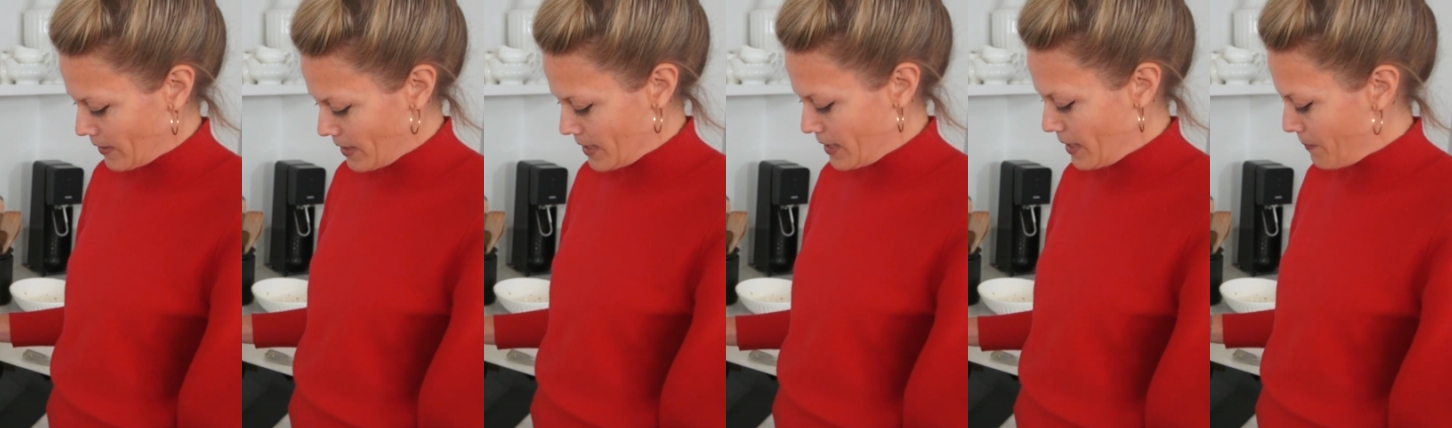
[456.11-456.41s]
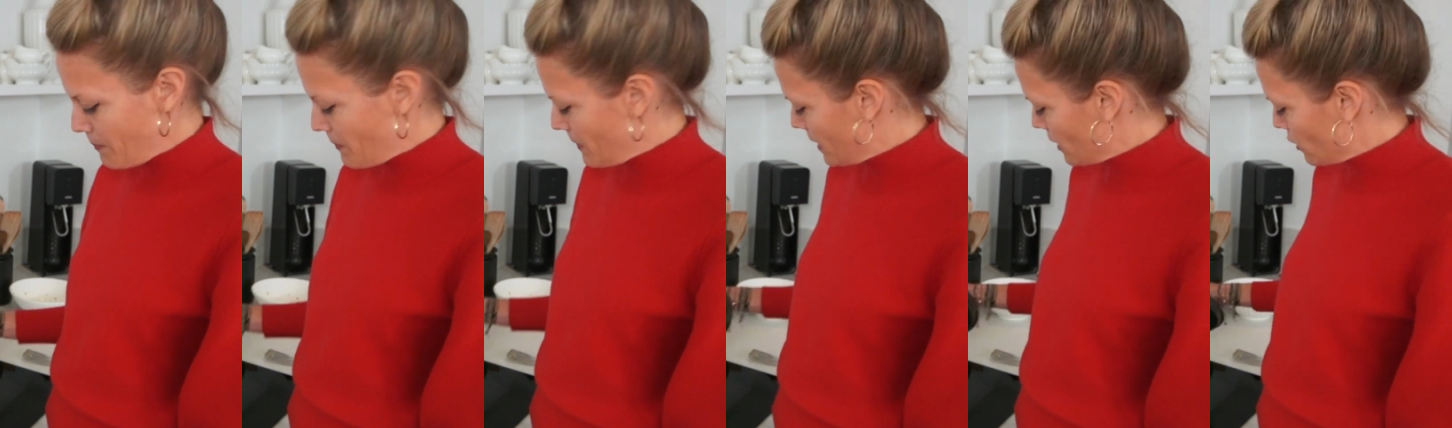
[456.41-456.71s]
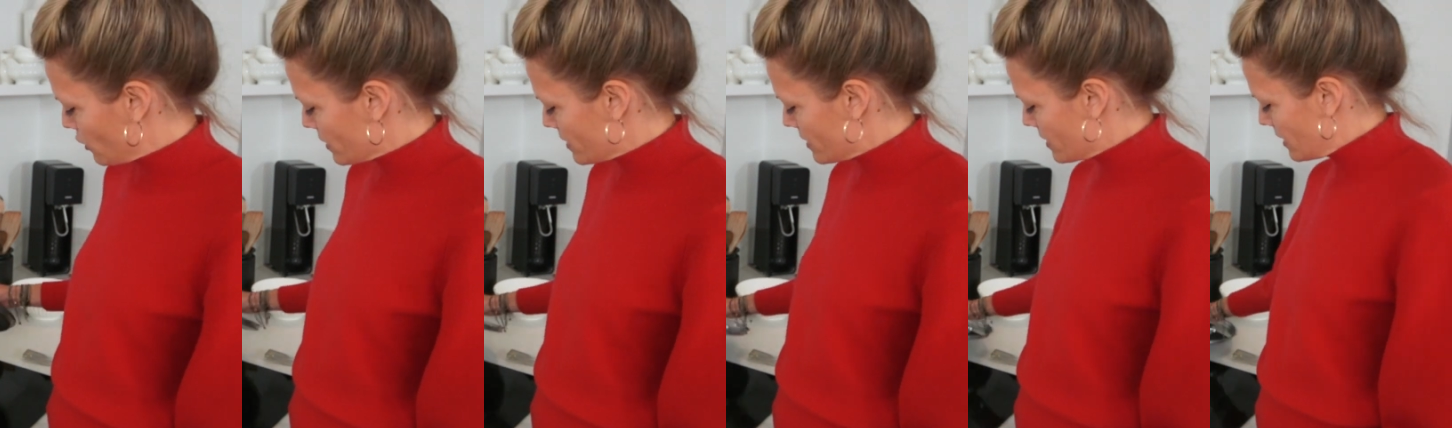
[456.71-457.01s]
Yep, that
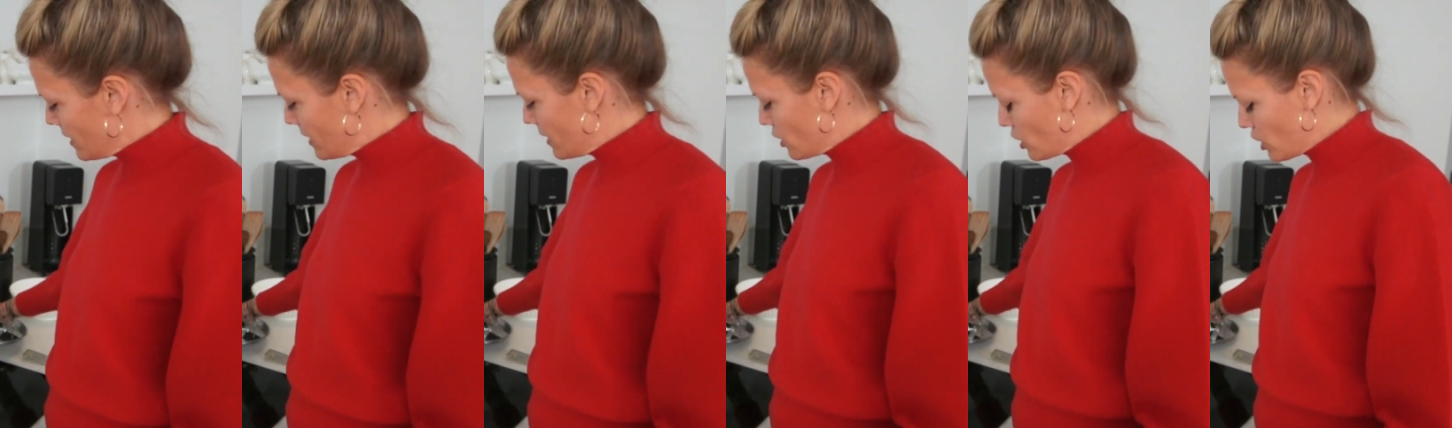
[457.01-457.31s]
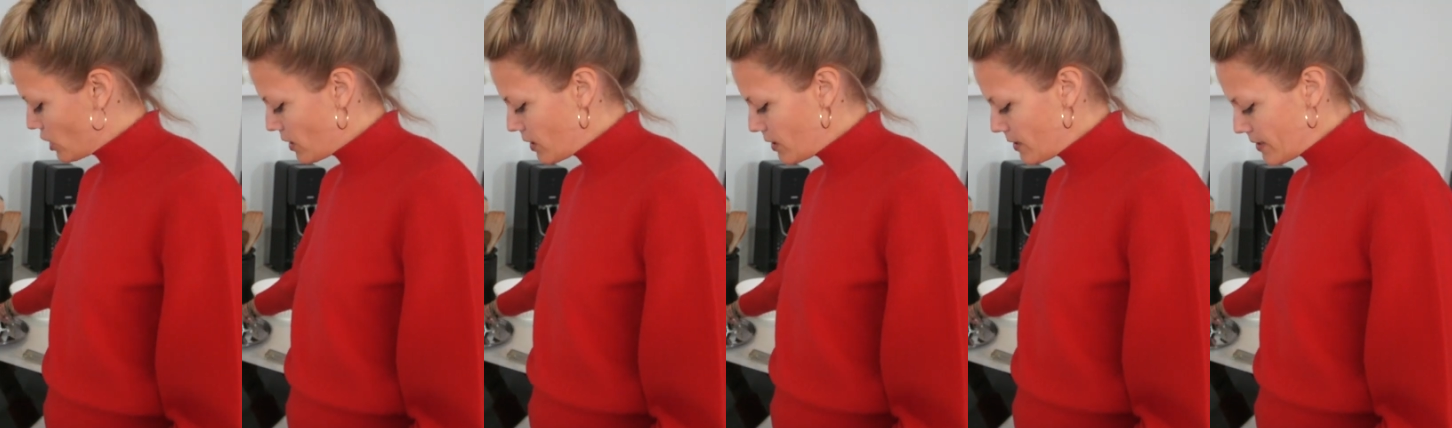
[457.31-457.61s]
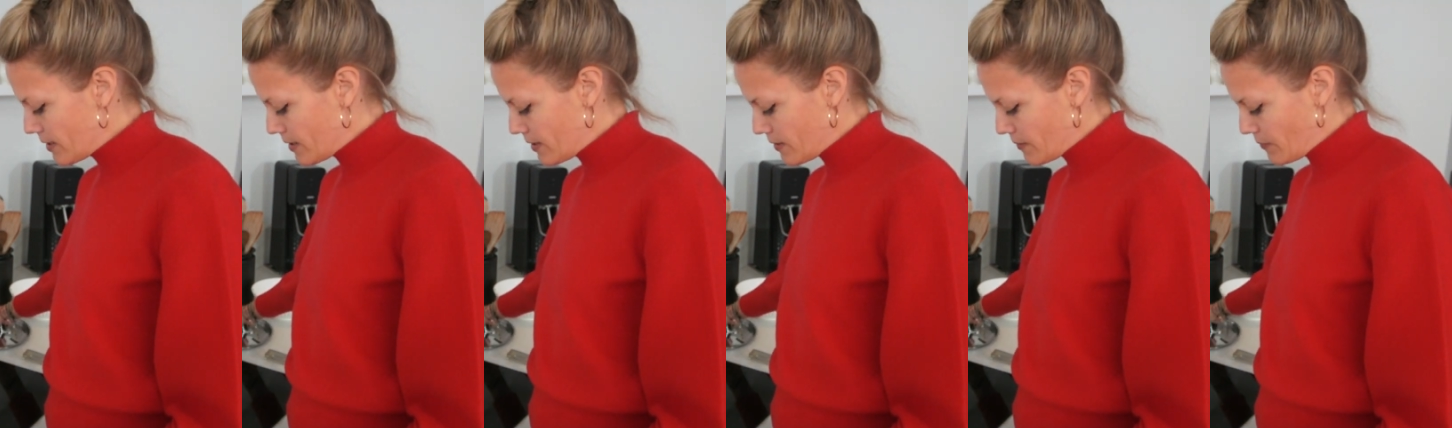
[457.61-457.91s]
looks delicious.
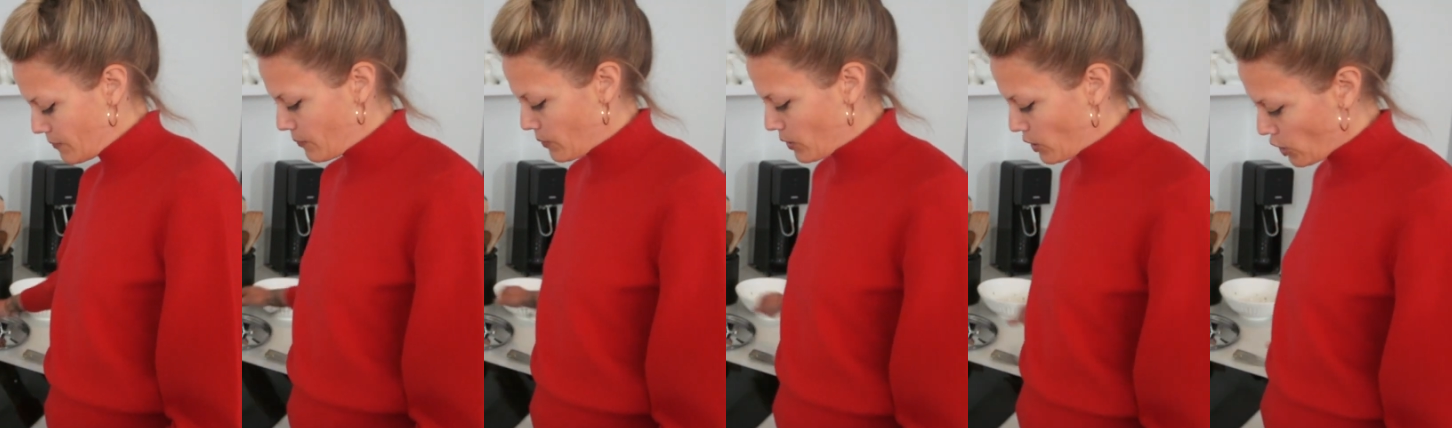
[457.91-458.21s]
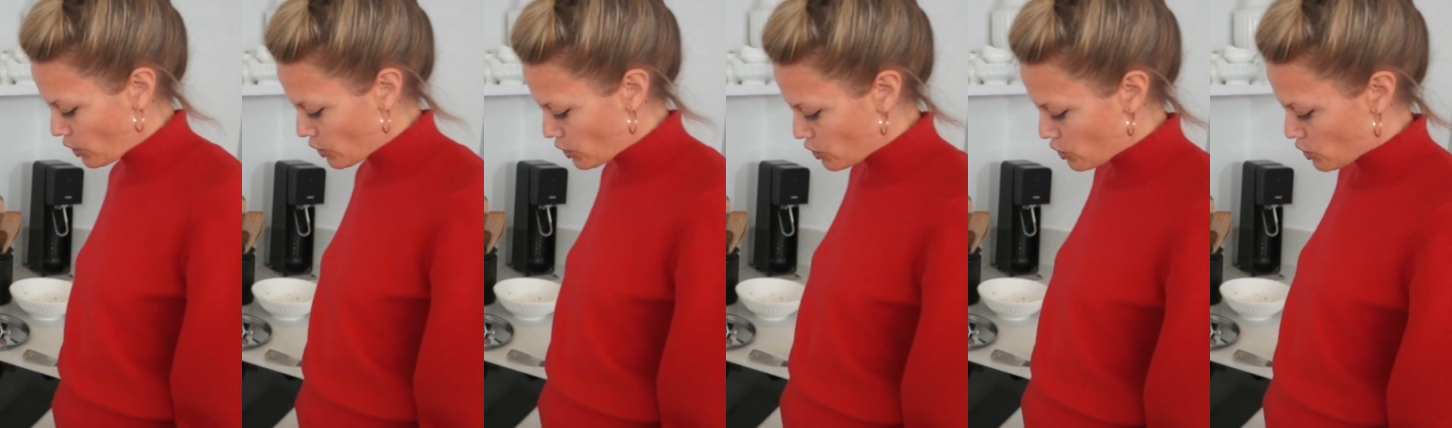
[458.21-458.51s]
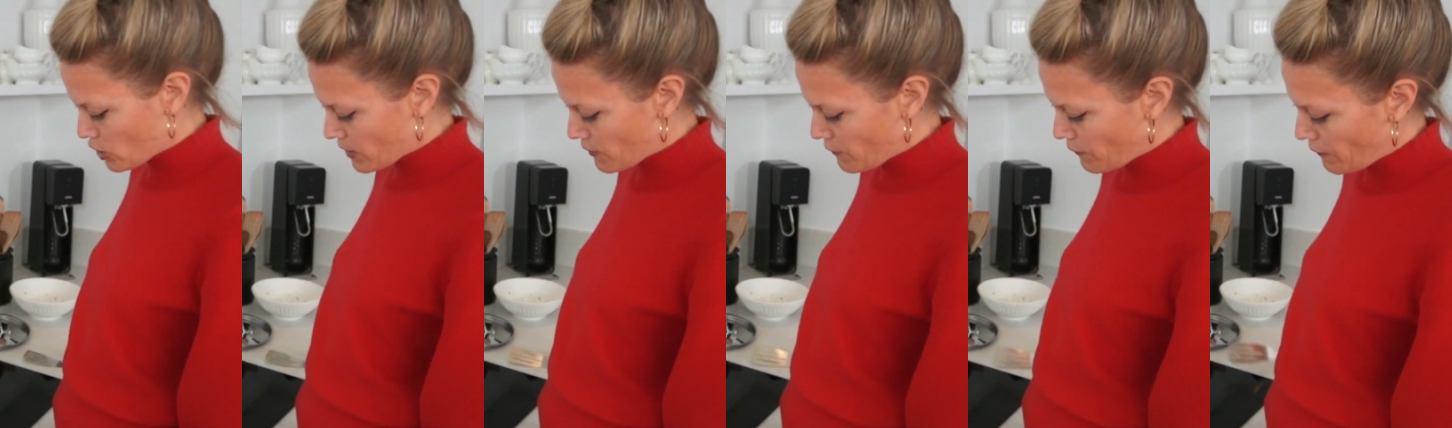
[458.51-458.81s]
We're going to
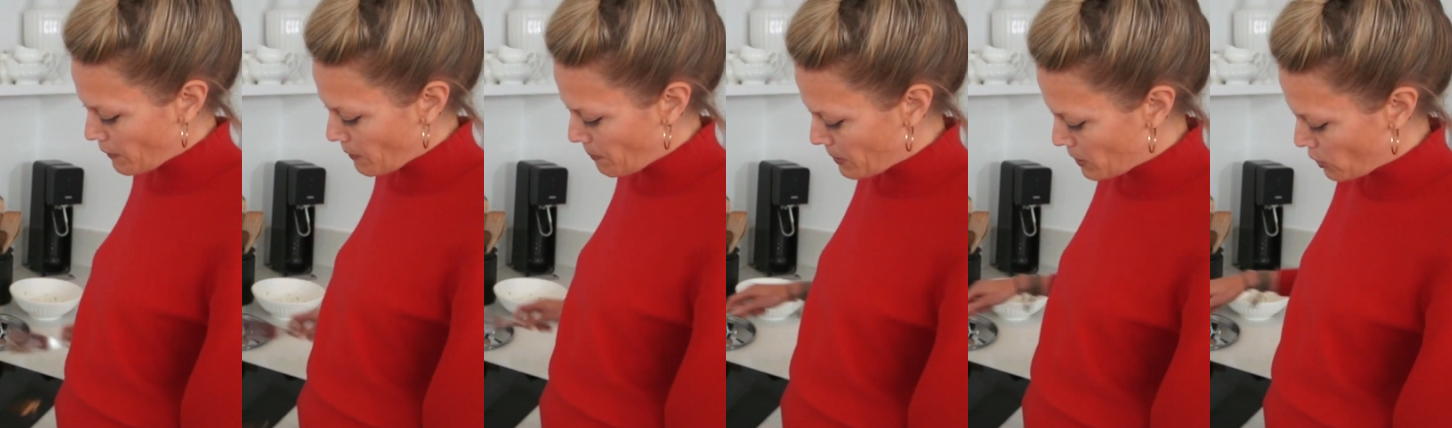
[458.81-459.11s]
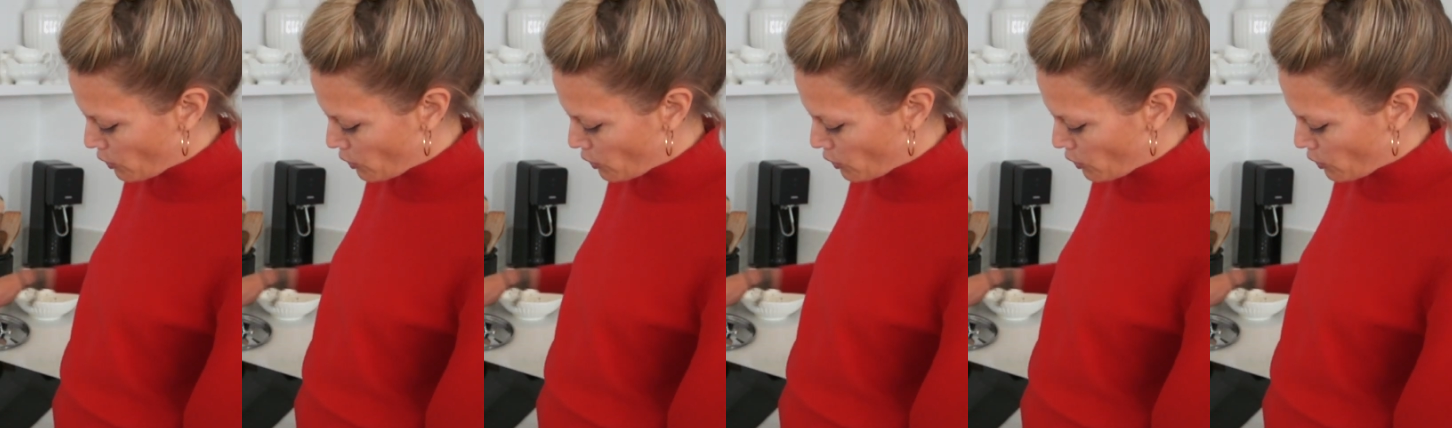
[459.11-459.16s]
just flip it